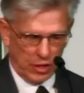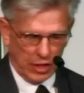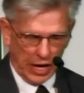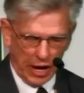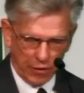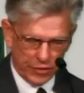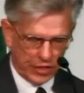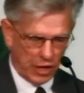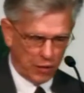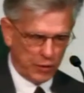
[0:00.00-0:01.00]
How
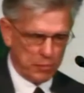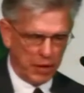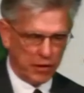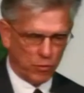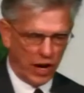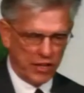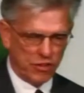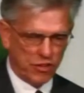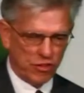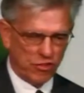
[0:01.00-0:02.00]
then are we made
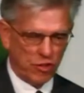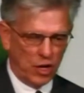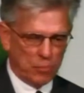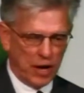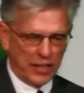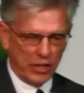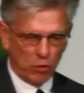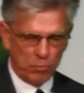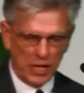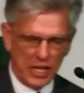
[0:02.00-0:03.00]
righteous? By the
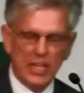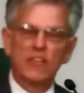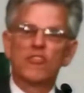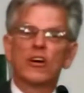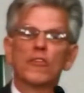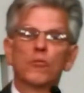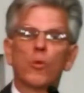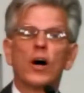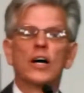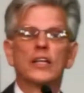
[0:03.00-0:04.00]
obedience of
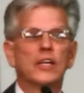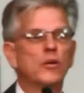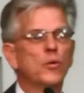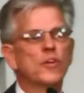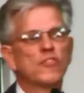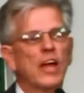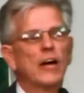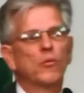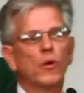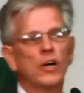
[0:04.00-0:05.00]
one. And who is
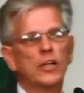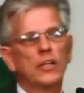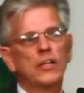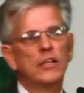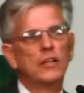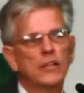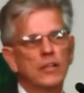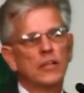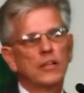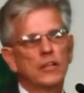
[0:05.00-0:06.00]
that one?
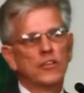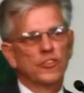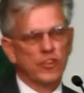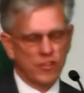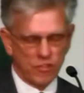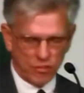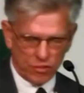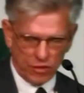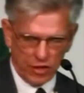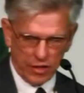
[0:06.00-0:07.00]
Jesus
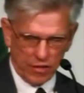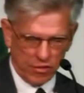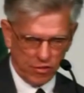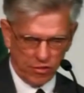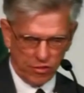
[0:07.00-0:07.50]
Christ.